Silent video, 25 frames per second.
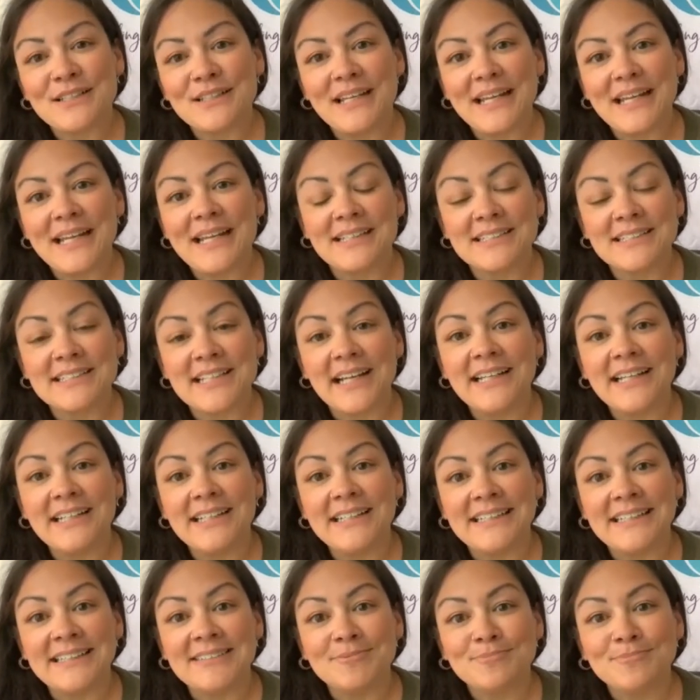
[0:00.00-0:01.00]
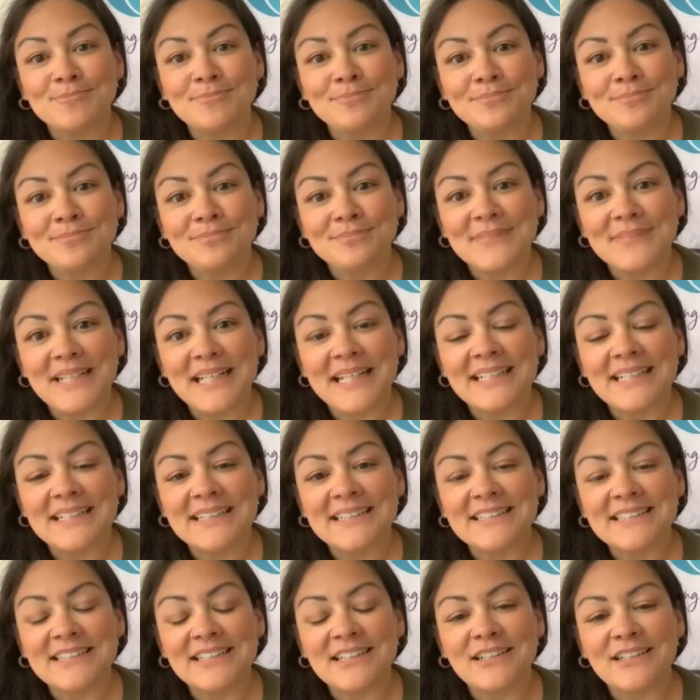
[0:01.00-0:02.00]
anxiety
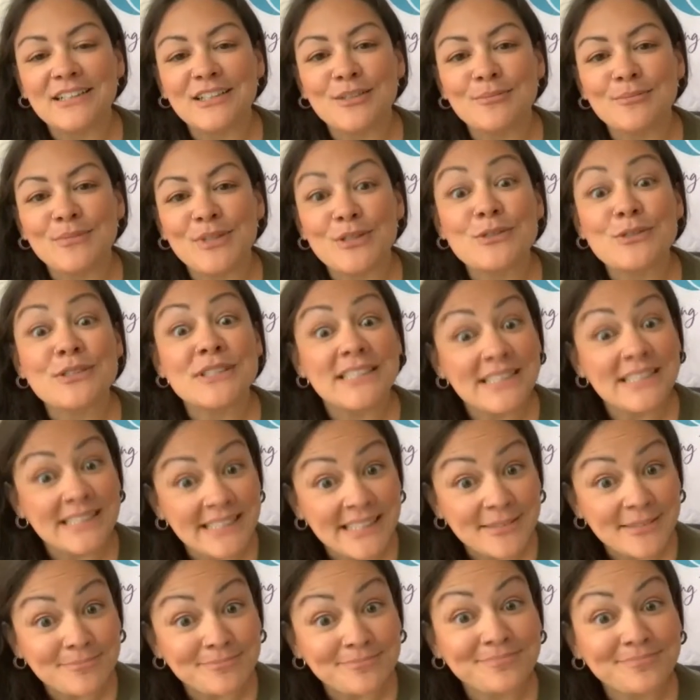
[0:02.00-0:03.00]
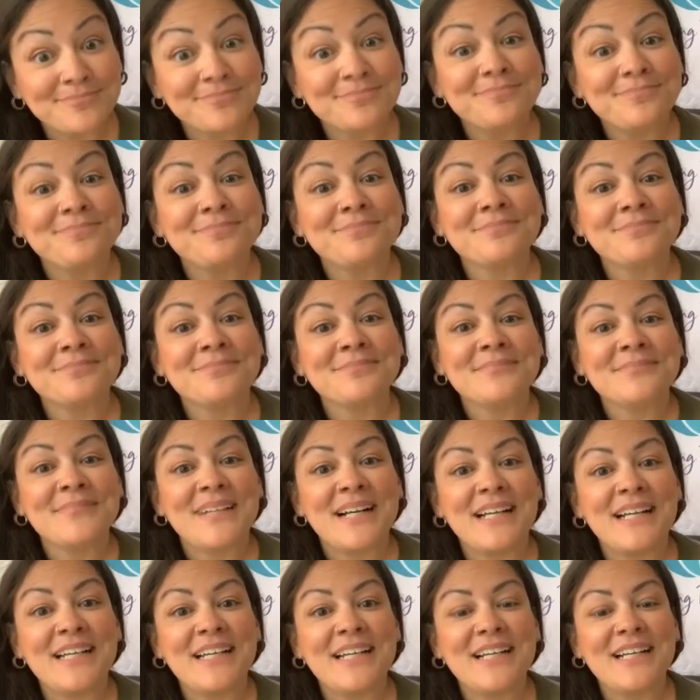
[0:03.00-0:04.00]
and OCD.
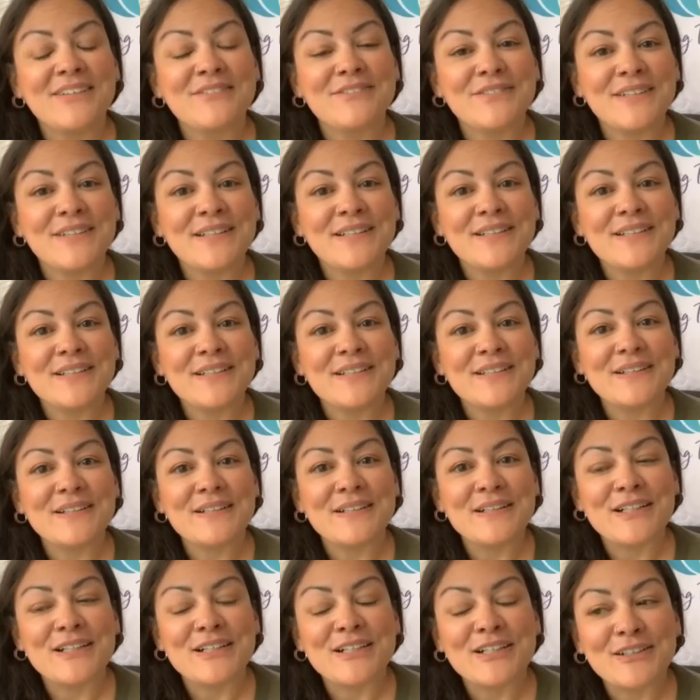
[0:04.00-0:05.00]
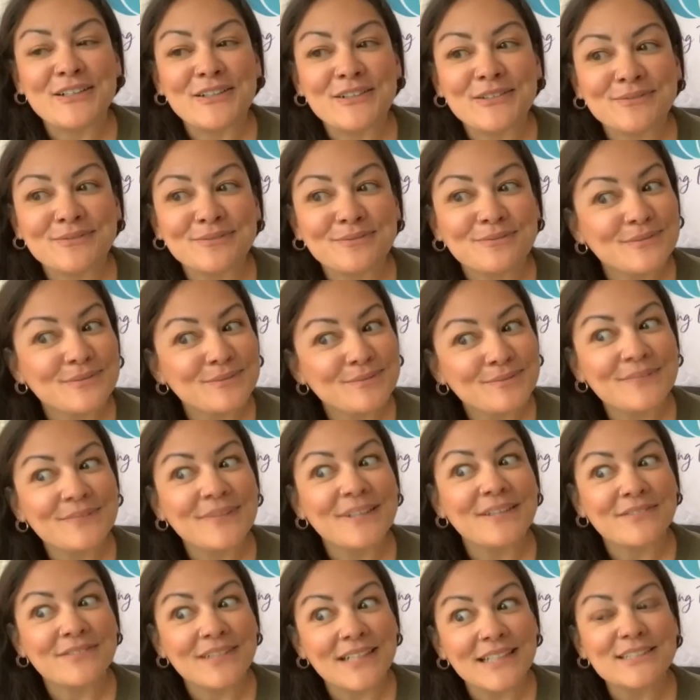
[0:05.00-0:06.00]
I've
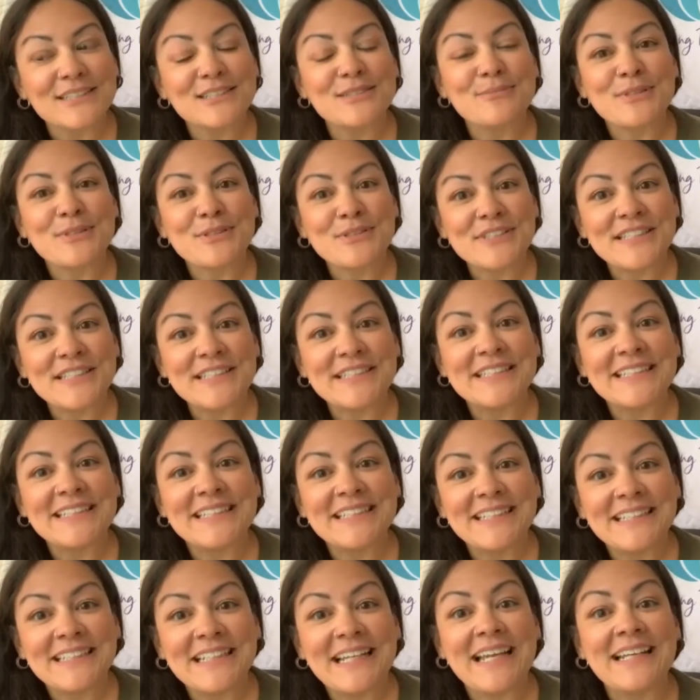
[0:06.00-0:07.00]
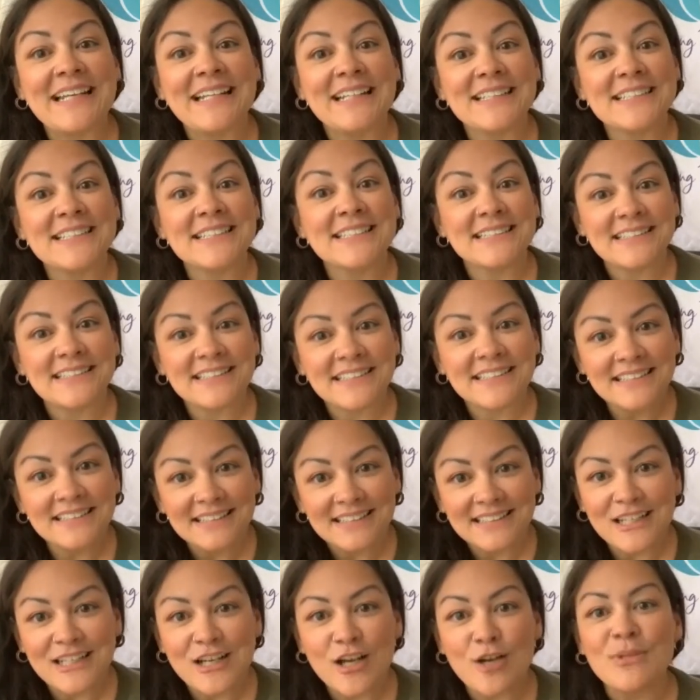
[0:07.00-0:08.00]
got some OCD, and it's
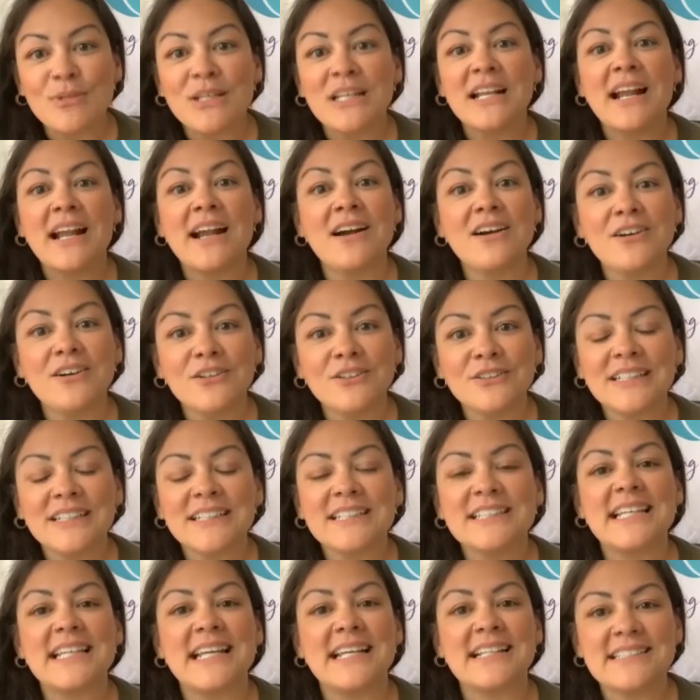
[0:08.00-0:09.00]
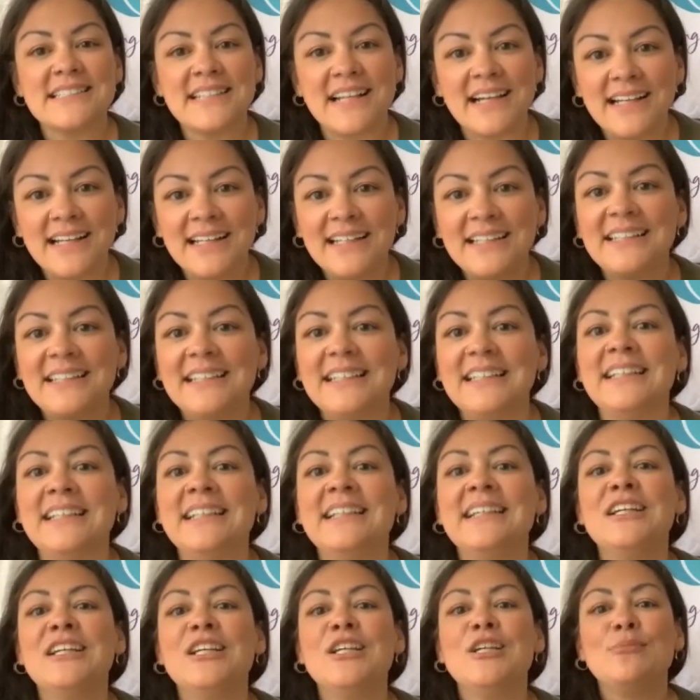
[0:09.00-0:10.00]
coming out. It's anxiety
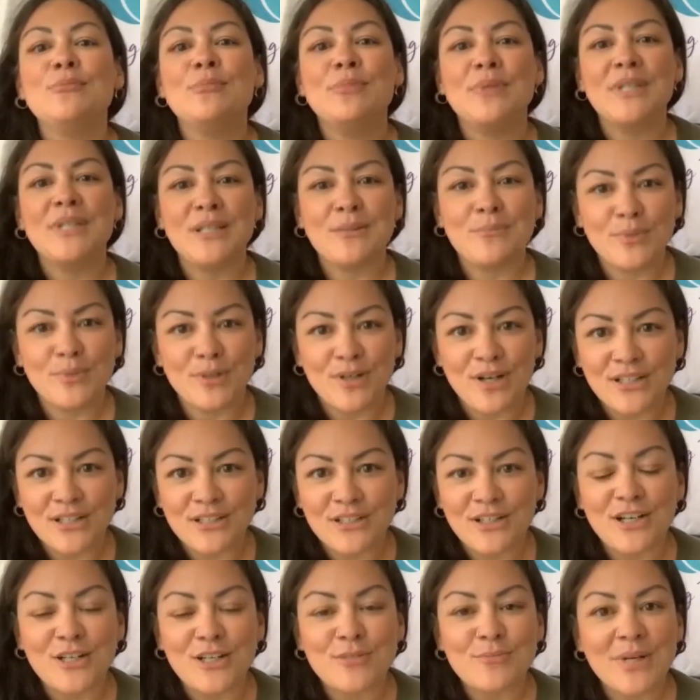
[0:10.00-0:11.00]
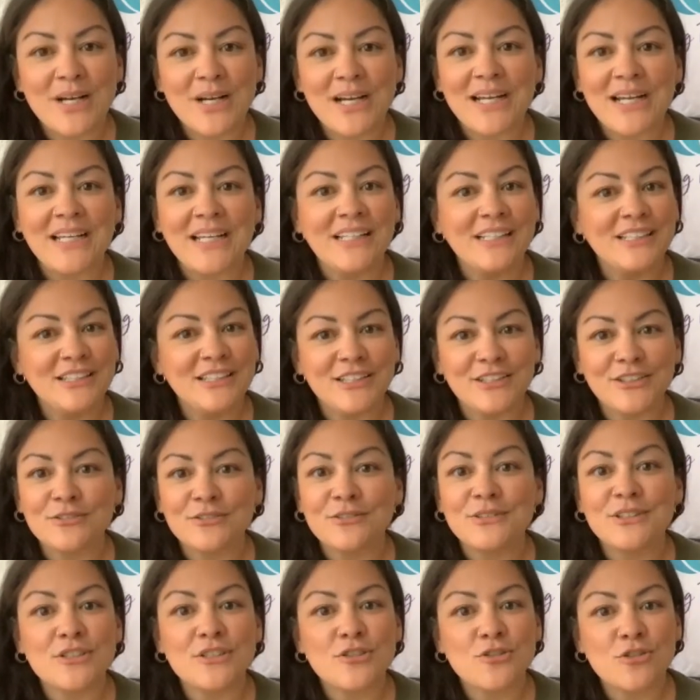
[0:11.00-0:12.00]
being brought on by,
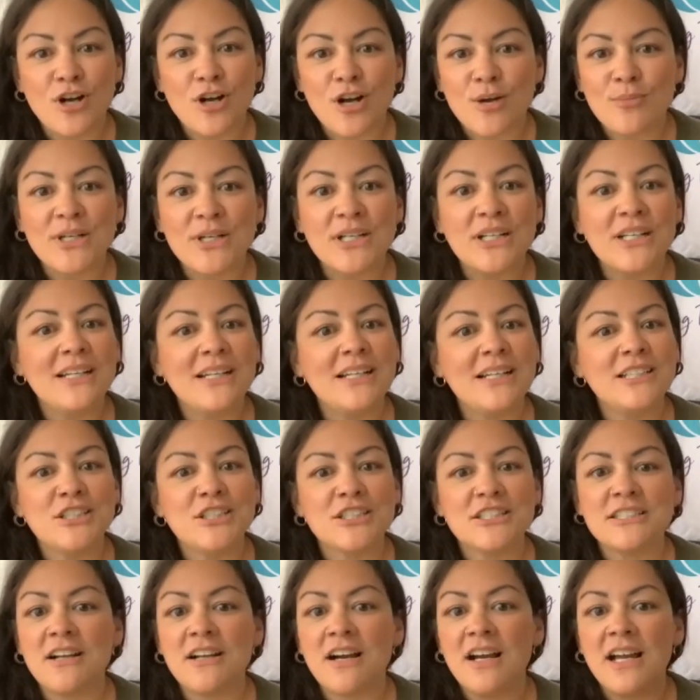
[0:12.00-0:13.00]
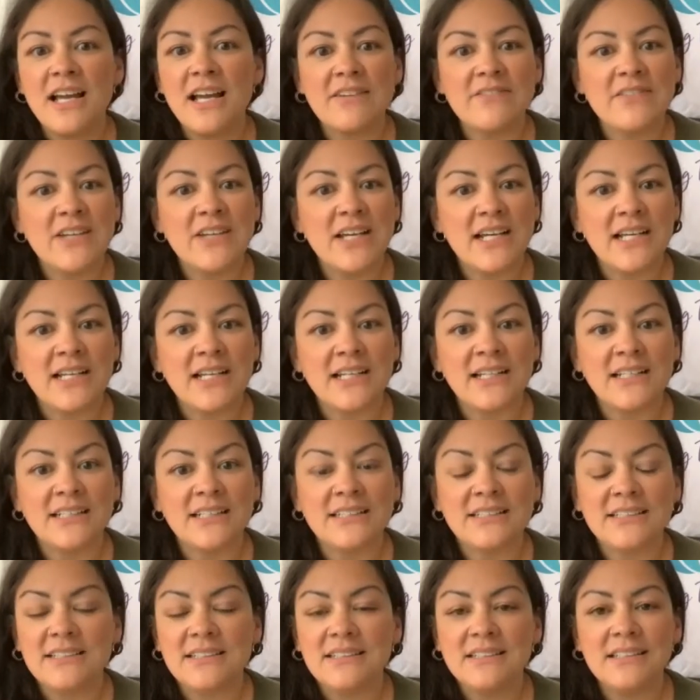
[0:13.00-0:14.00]
the trauma, and just not
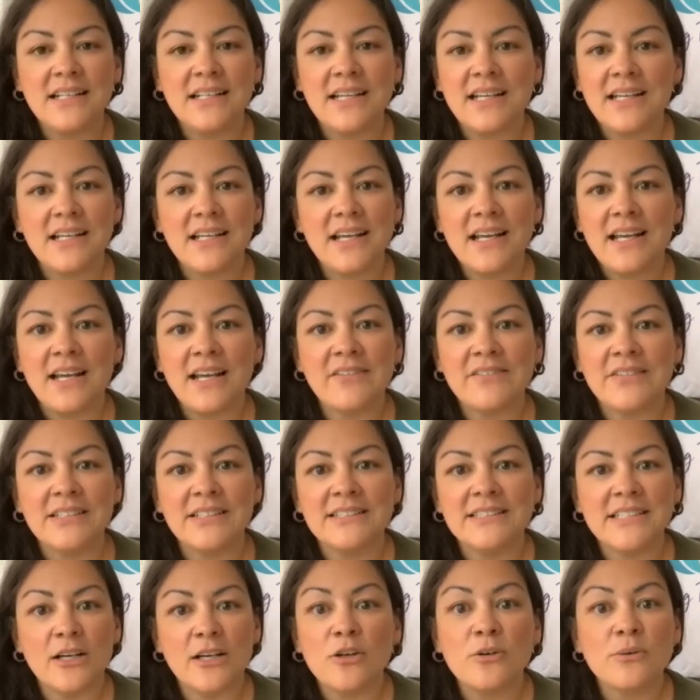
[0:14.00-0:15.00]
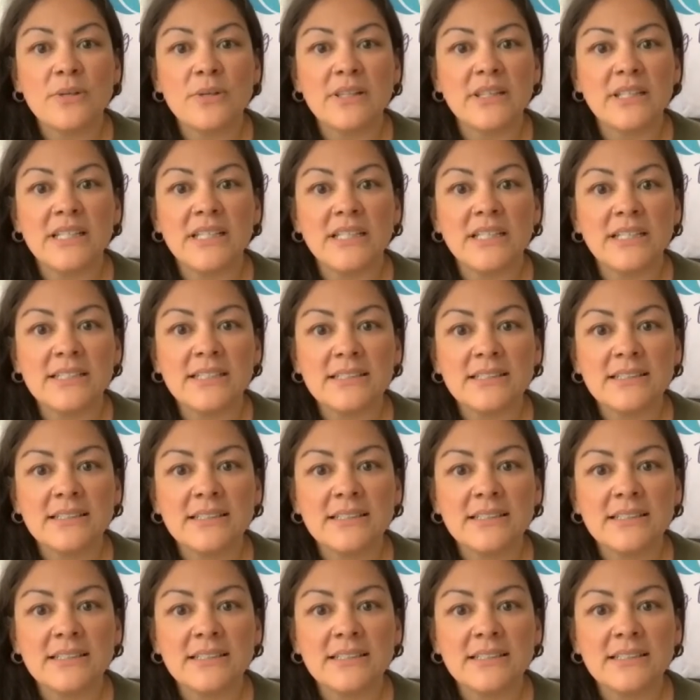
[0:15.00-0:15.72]
having dealt with it.